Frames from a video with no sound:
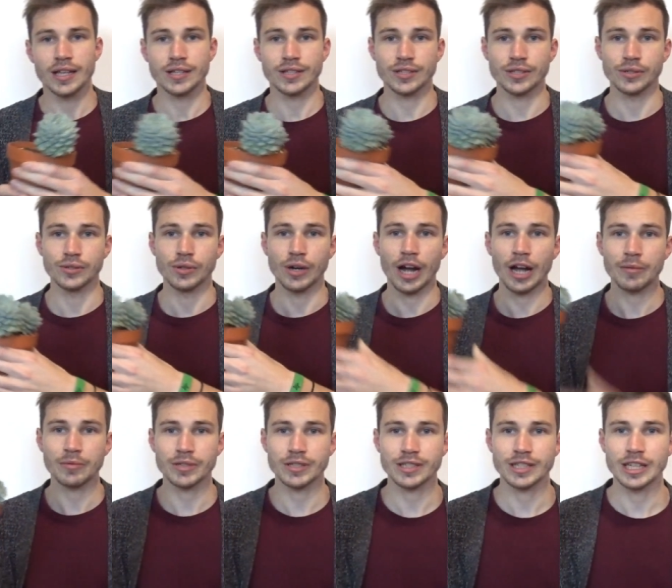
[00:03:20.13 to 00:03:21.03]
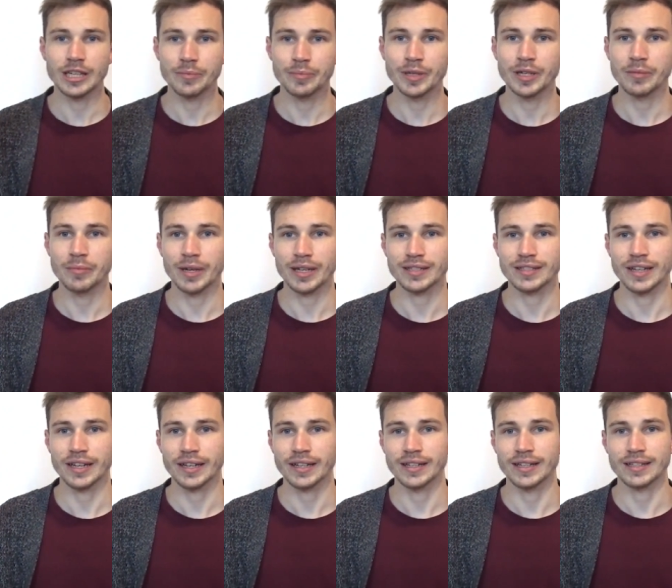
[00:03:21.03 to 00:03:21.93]
So I'm just keeping my
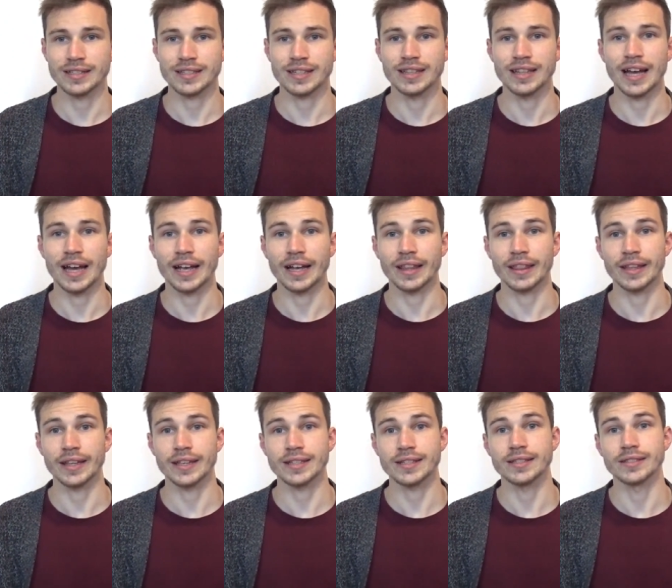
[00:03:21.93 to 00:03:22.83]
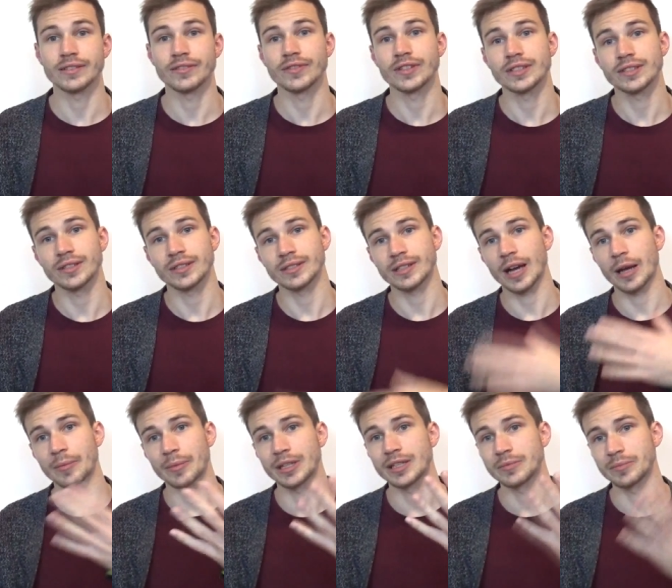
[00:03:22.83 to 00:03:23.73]
succulents like this in the winter
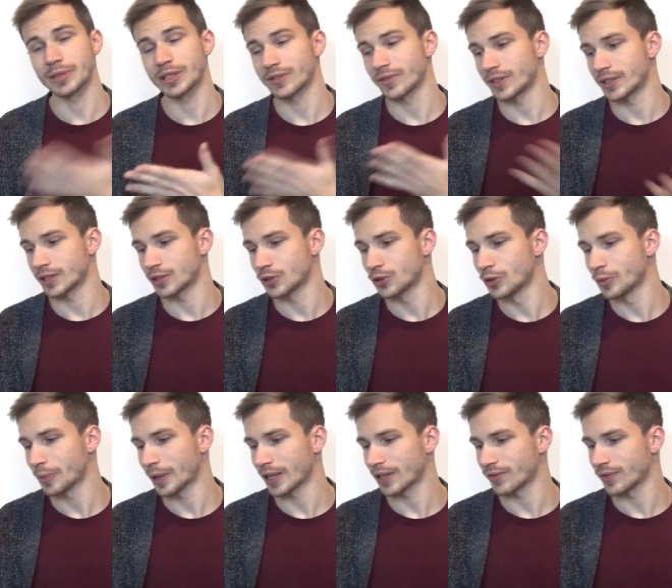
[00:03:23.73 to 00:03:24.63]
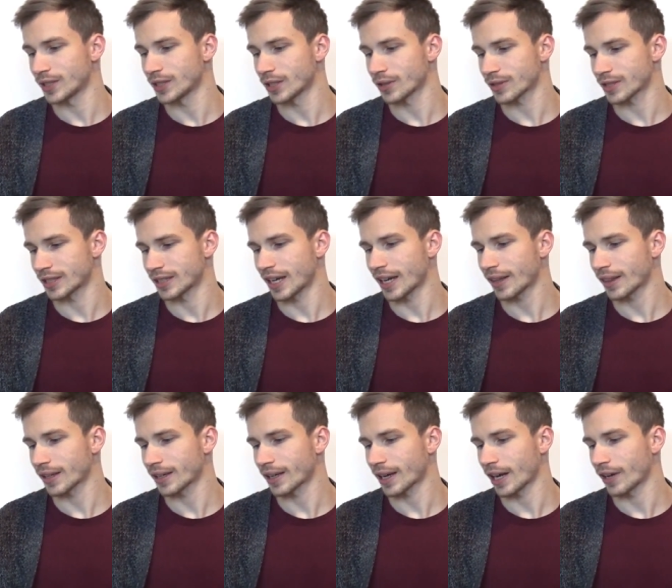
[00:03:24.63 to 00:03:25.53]
time in between the two pane windows, and I
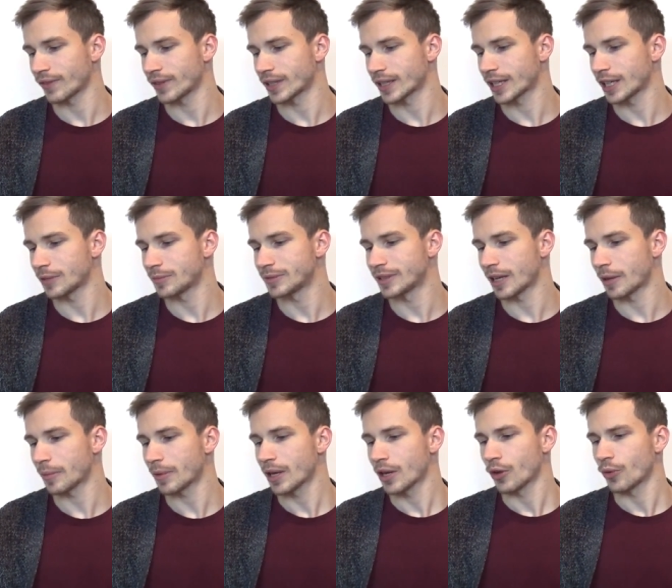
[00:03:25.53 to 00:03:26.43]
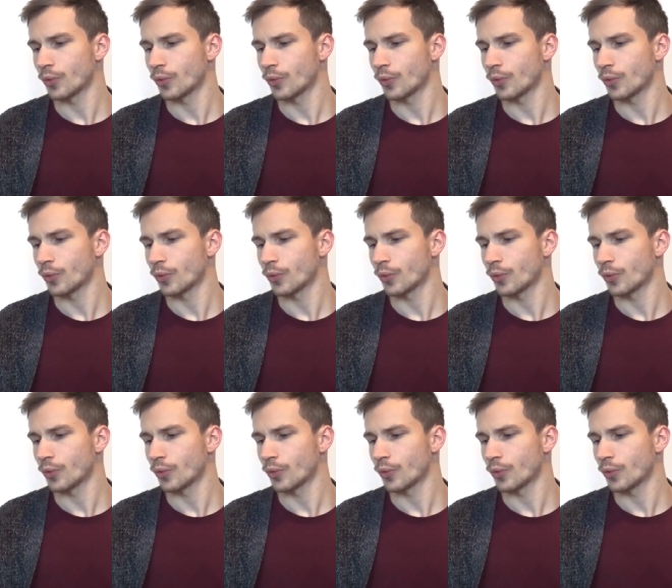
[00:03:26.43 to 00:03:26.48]
think I will keep them